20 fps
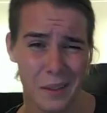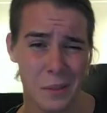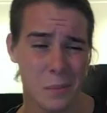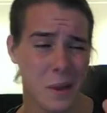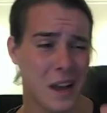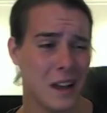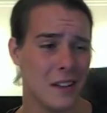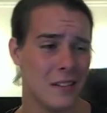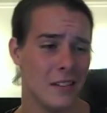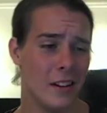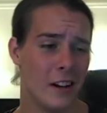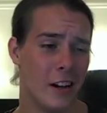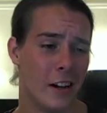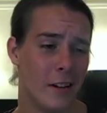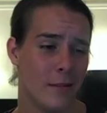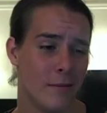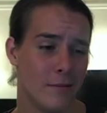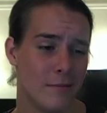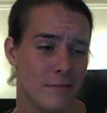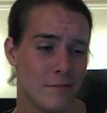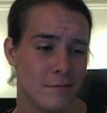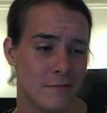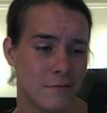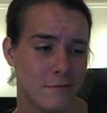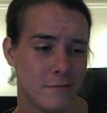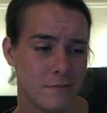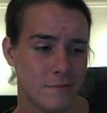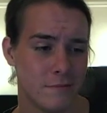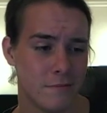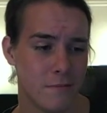matte.
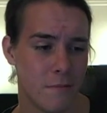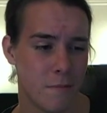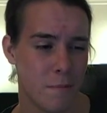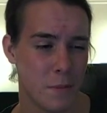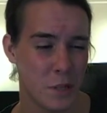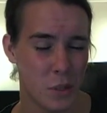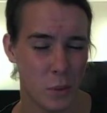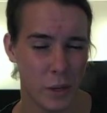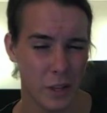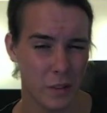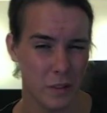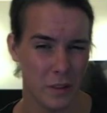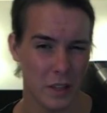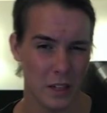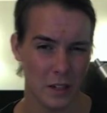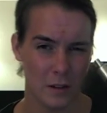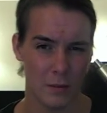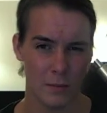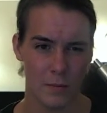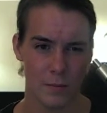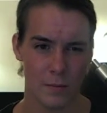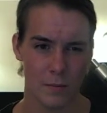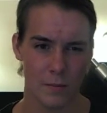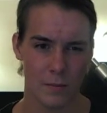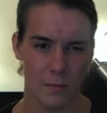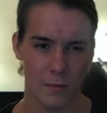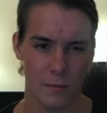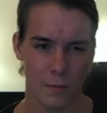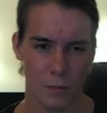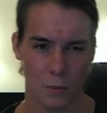Between the
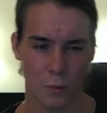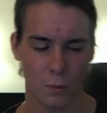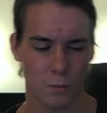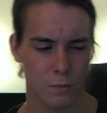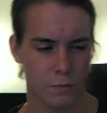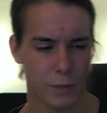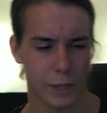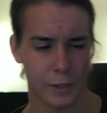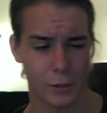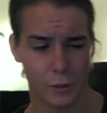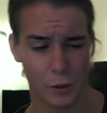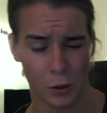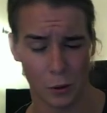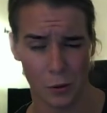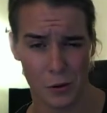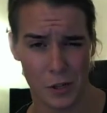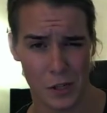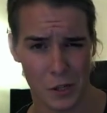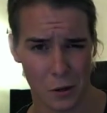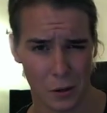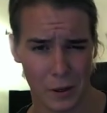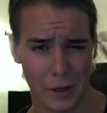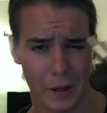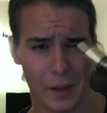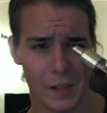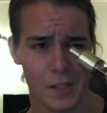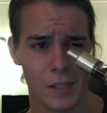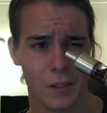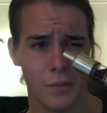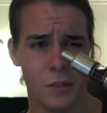like true
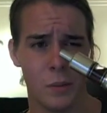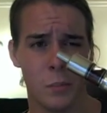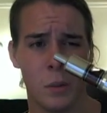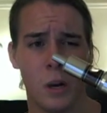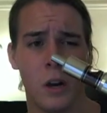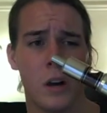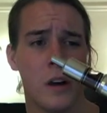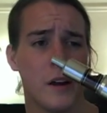sturdiness of the mod